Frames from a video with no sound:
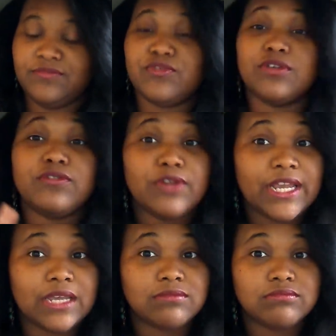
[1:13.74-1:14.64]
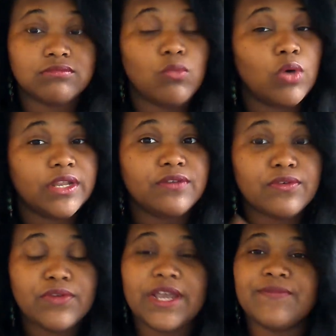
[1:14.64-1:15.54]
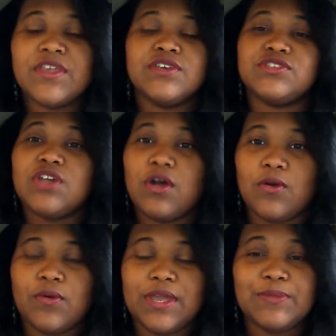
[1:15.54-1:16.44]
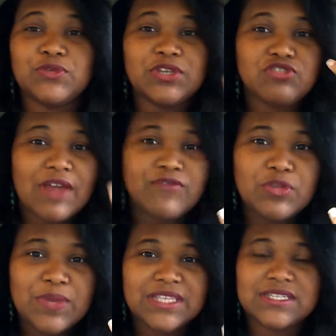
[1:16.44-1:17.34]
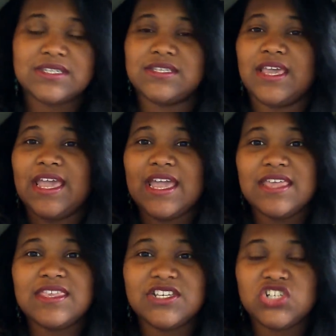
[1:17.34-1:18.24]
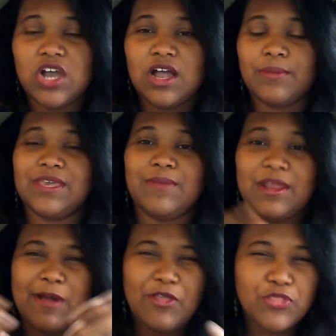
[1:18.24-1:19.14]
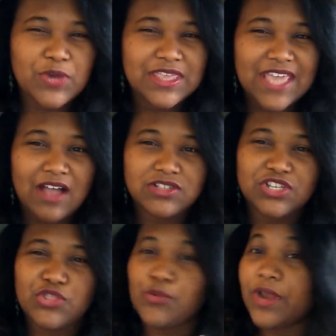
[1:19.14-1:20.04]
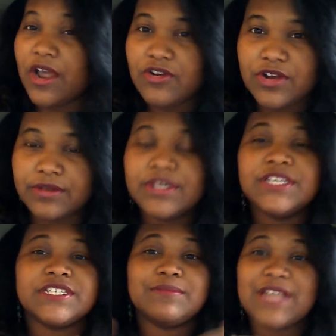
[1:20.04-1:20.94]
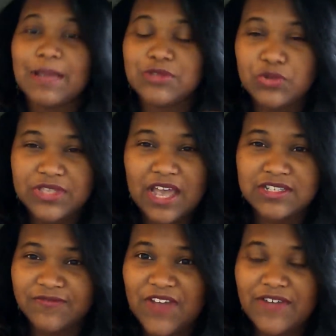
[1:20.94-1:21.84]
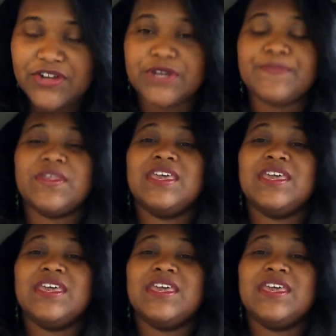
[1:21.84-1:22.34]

for free one year for free. So in between driving for the pizzas and his job, he made about three thousand three hundred, sometimes three thousand five hundred,